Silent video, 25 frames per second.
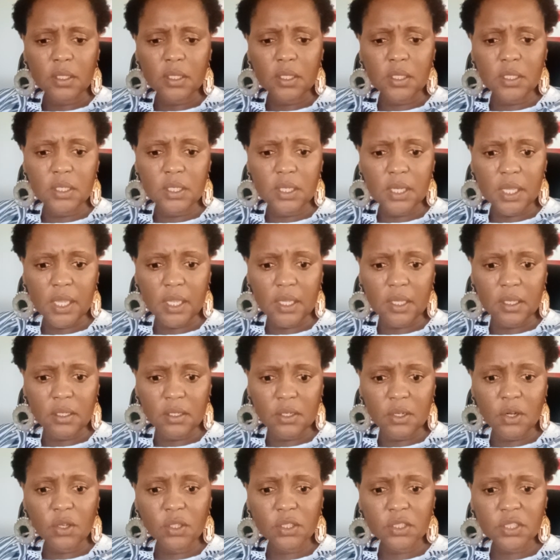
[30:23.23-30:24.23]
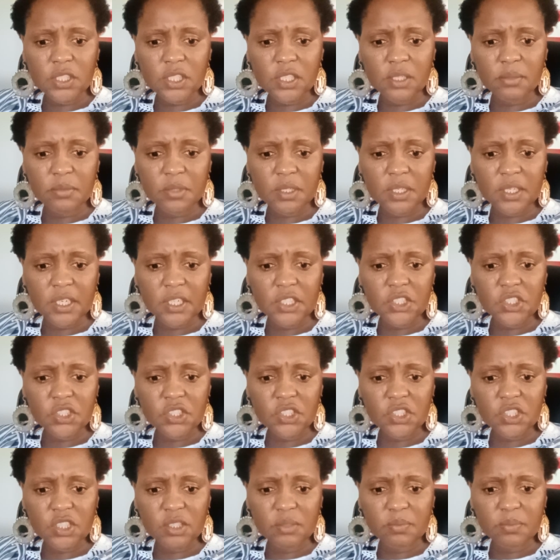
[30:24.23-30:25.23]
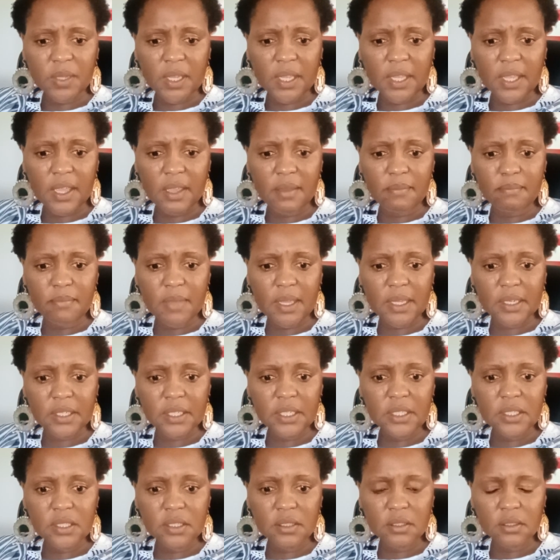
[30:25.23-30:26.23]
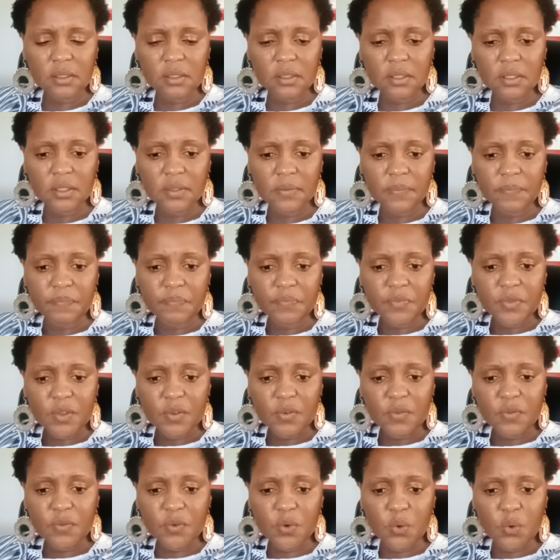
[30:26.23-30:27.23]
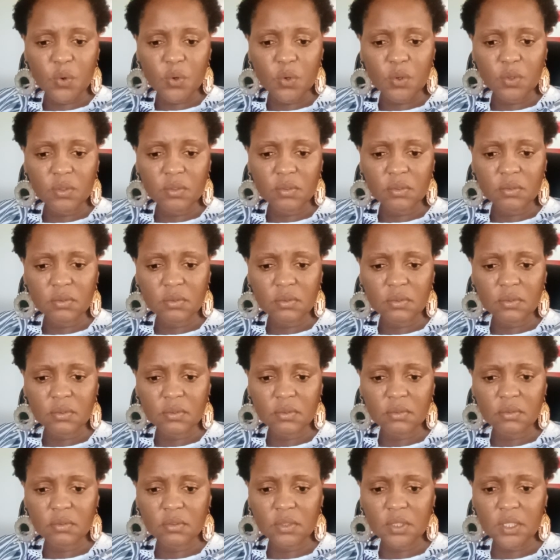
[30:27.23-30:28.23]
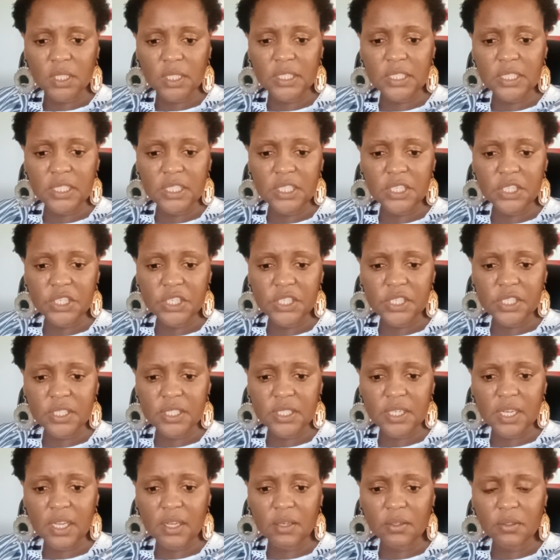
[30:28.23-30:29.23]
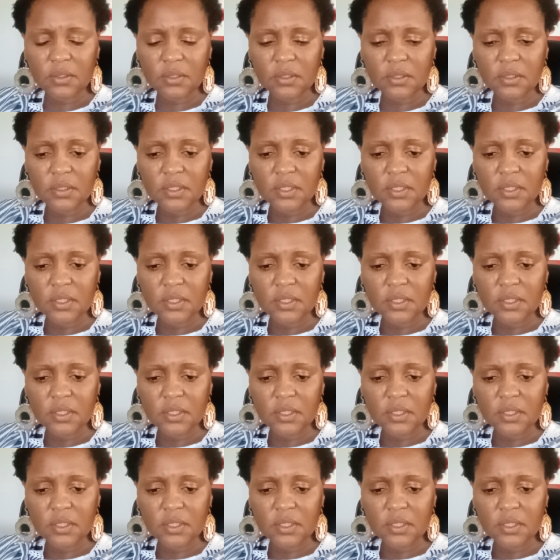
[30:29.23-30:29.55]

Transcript: in a long term relationship, I am married for 13 years now.